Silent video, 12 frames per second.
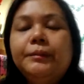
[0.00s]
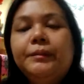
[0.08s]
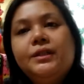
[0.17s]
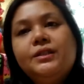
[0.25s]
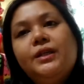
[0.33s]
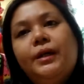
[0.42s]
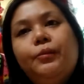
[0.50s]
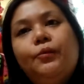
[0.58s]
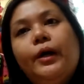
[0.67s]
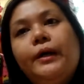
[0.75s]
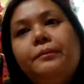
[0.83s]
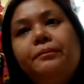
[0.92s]
because I'm
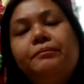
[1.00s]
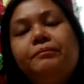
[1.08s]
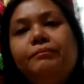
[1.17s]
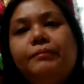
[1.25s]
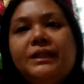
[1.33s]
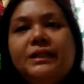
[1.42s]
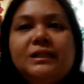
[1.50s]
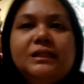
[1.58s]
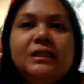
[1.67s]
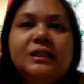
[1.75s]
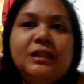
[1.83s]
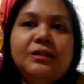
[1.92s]
quite
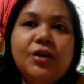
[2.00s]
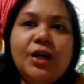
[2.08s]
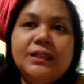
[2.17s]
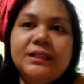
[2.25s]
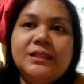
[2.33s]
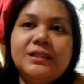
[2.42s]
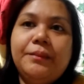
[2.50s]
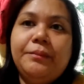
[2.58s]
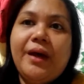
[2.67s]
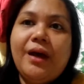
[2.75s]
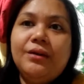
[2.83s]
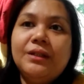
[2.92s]
busy running
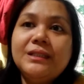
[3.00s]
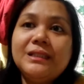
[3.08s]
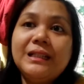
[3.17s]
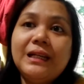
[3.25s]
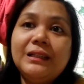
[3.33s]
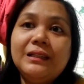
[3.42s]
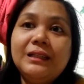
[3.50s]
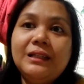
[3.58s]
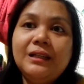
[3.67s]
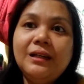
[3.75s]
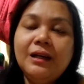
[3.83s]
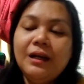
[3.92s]
some errands
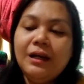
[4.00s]
lately.